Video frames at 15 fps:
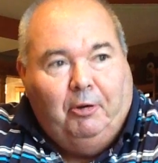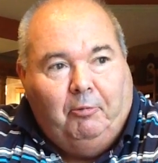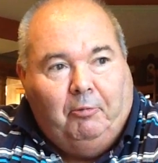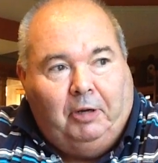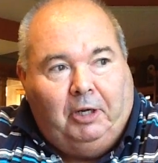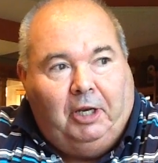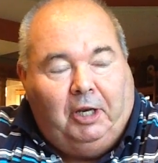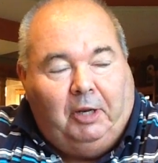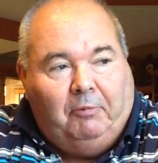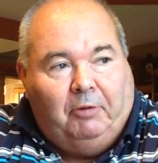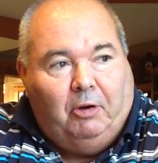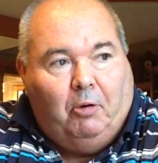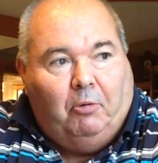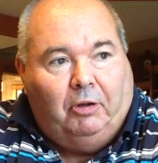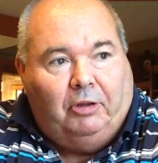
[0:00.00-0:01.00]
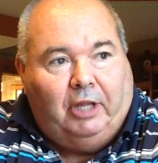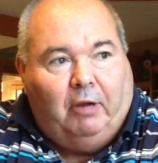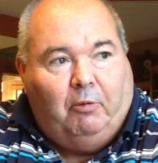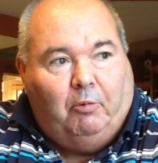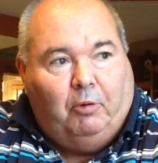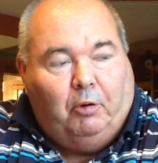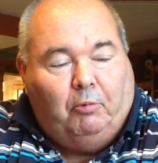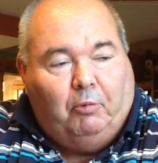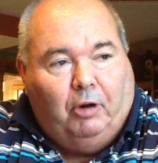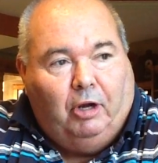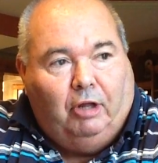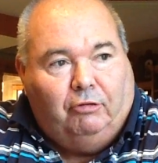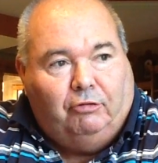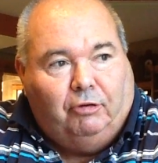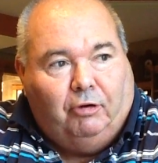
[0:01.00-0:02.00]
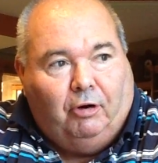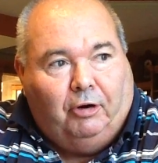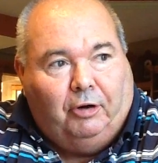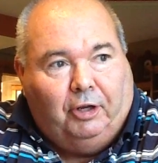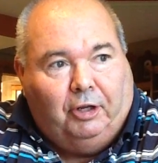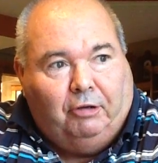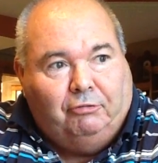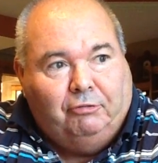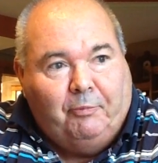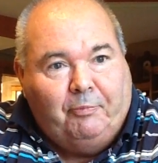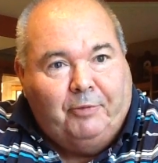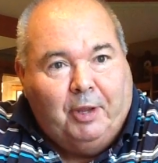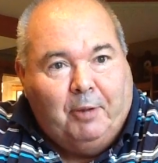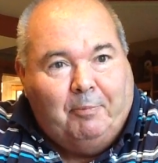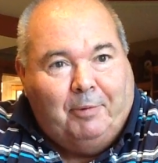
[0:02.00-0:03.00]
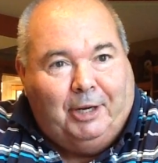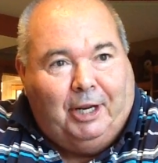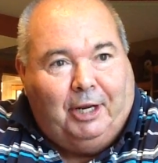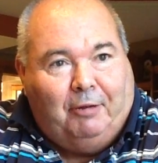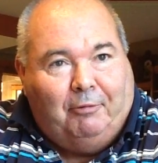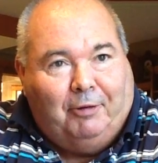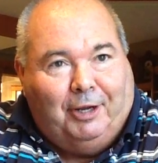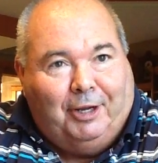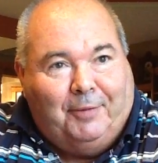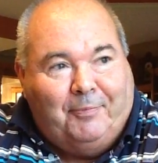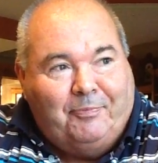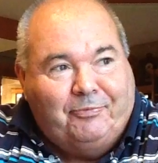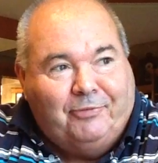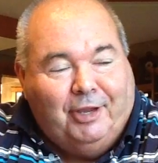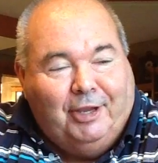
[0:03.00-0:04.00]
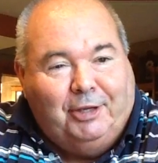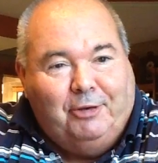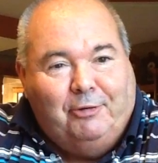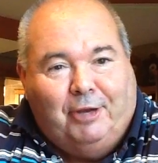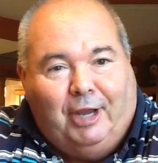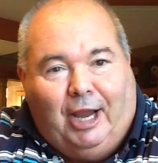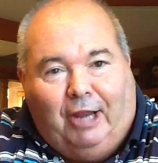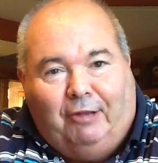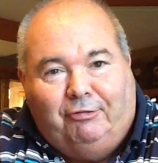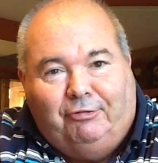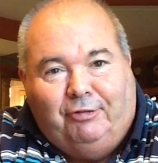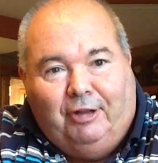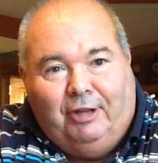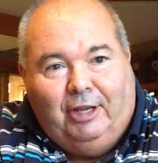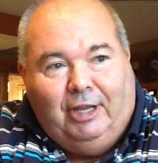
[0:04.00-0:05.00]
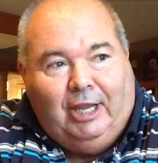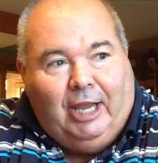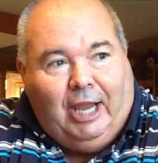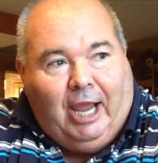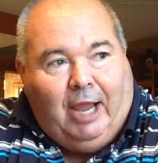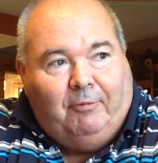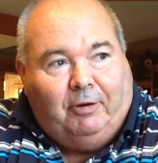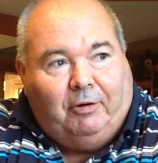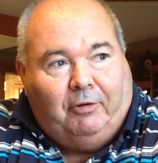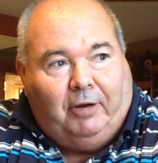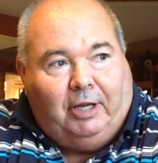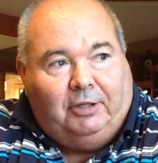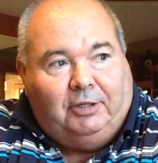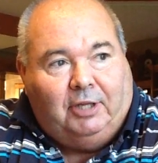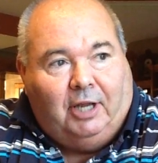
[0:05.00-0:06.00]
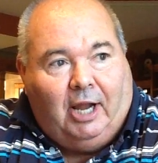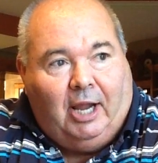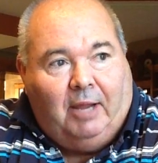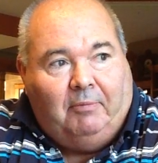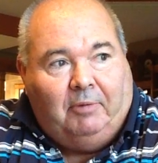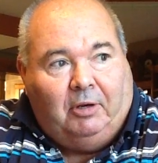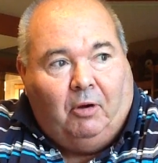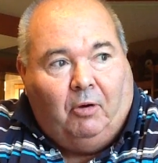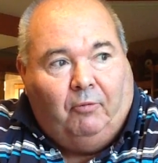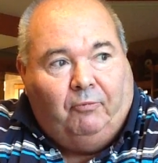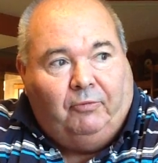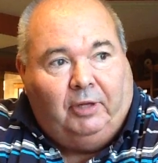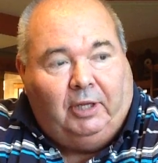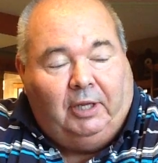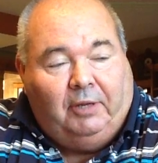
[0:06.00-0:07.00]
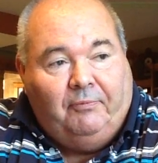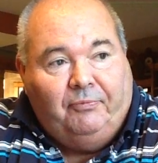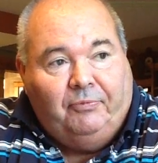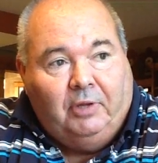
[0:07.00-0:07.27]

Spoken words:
We didn't even know what that word was in our days. But anyway, you guys have a great time, and hopefully,